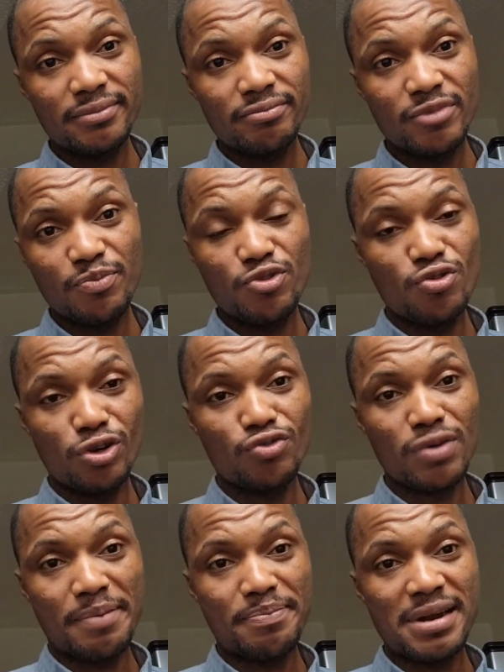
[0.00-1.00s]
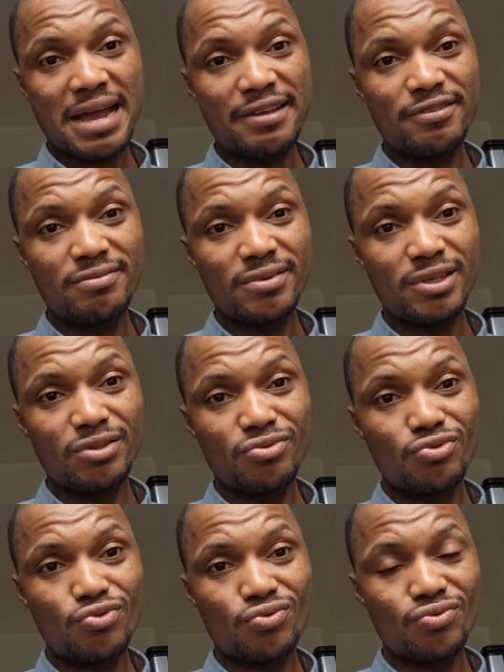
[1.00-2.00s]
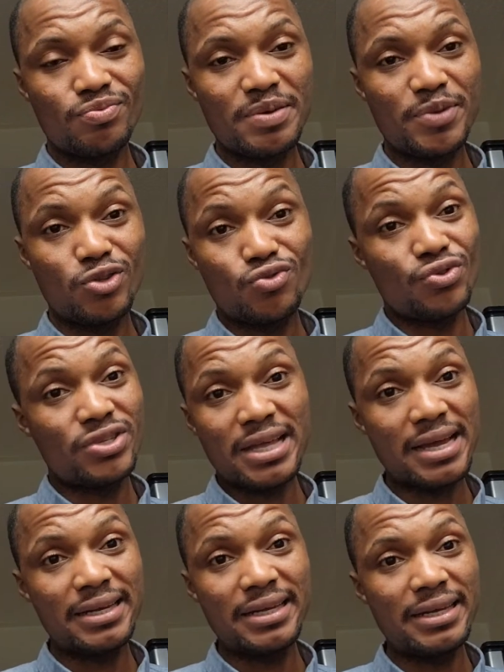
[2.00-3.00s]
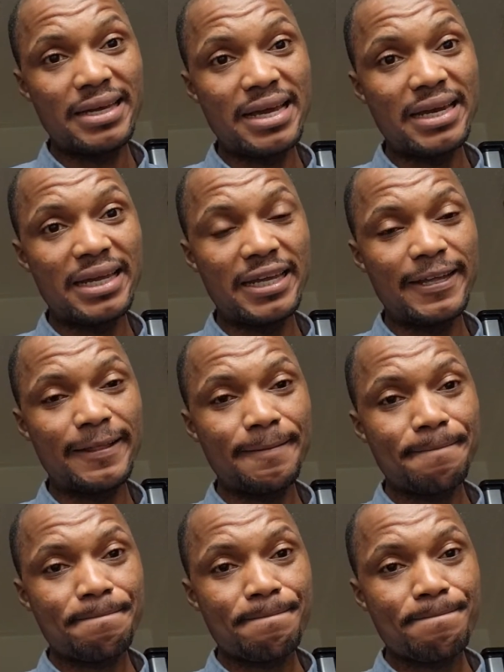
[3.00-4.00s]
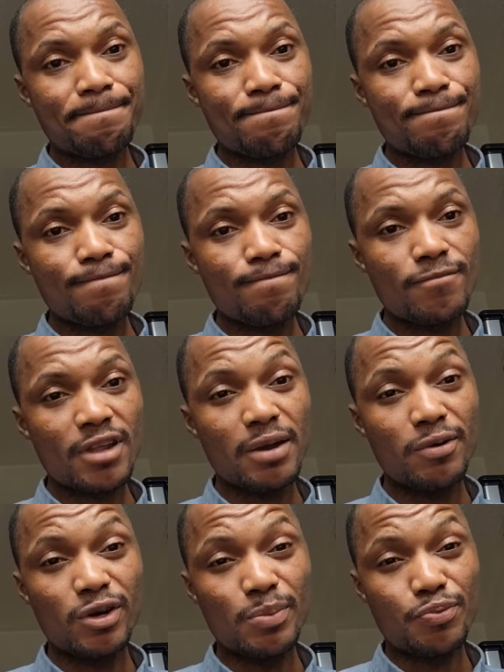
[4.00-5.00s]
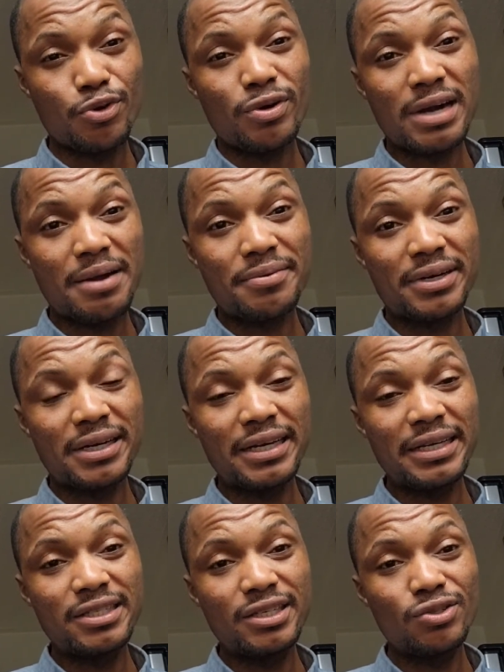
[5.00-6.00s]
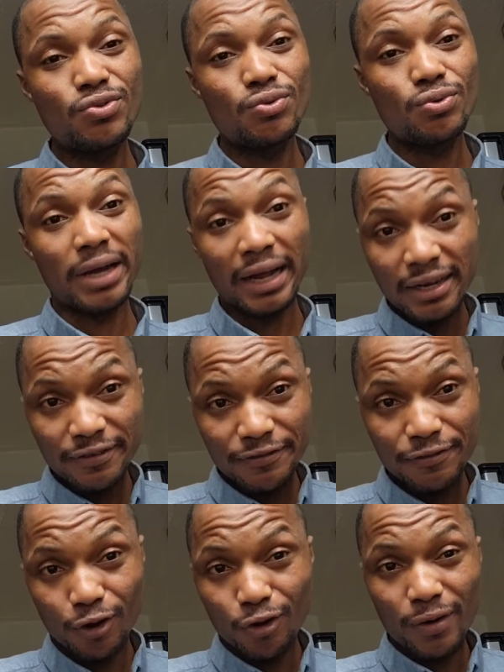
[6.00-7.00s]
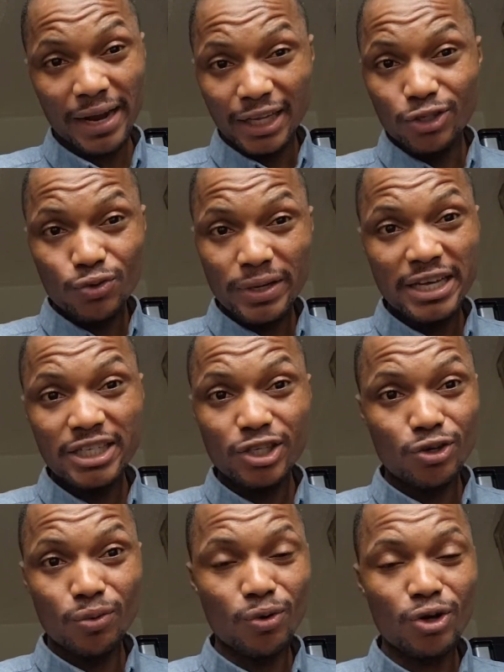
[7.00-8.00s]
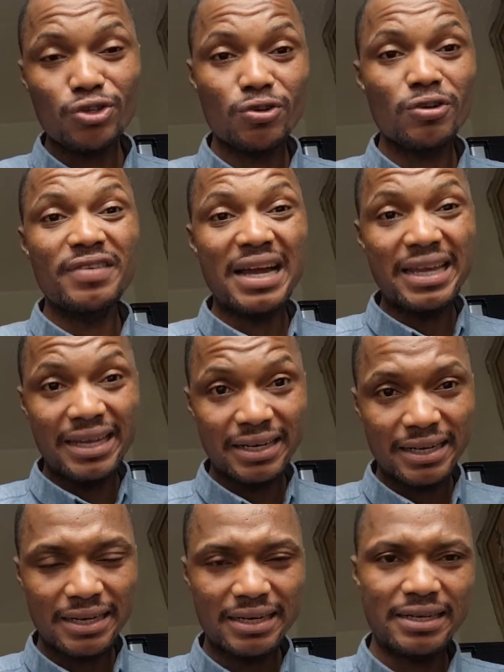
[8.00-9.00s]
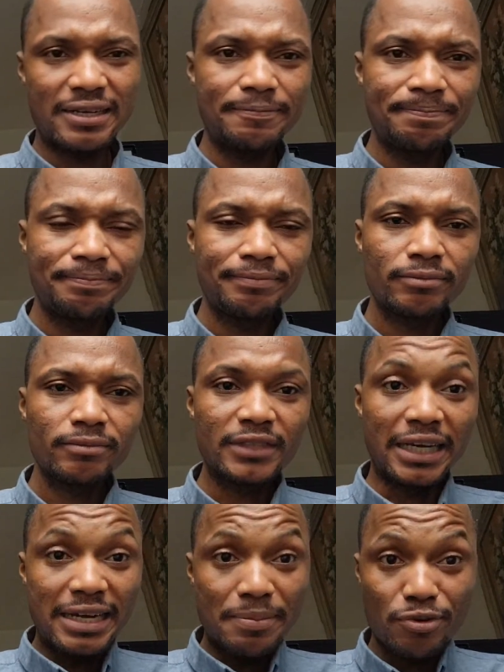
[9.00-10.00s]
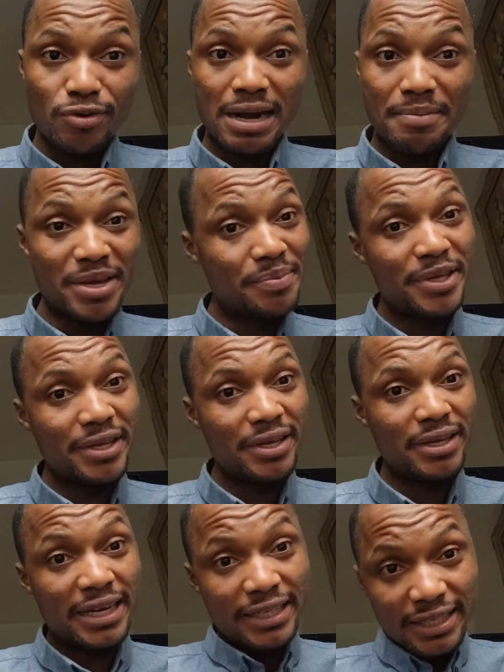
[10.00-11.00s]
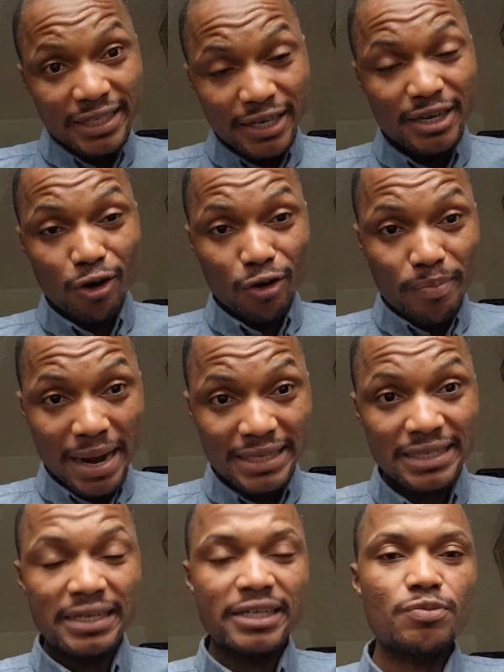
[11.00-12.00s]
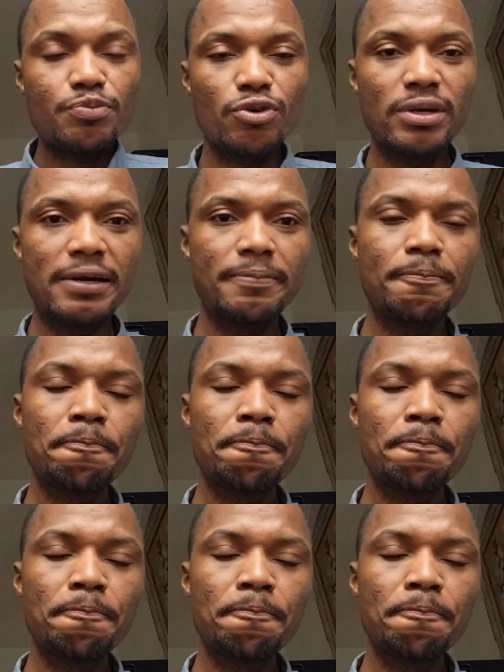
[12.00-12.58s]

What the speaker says: Maybe you want to apply to study any program relating to health or education or whatsoever in Canada. And the program may be a degree or bachelor's program.